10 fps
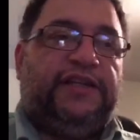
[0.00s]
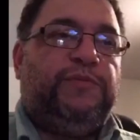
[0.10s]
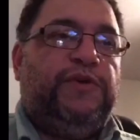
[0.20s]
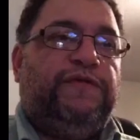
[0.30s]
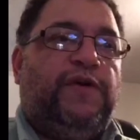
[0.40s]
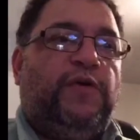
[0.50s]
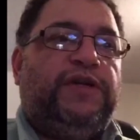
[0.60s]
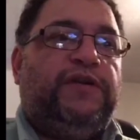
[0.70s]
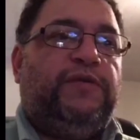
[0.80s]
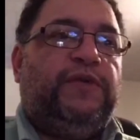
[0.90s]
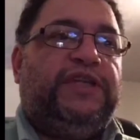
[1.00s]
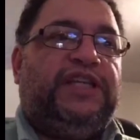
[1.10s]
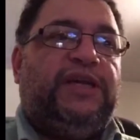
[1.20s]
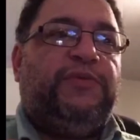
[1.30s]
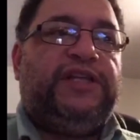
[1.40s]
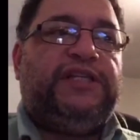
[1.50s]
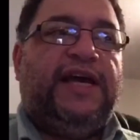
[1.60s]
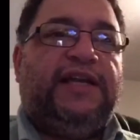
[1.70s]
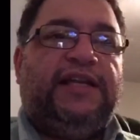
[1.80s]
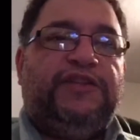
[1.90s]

Let's move forward with deliberate intent.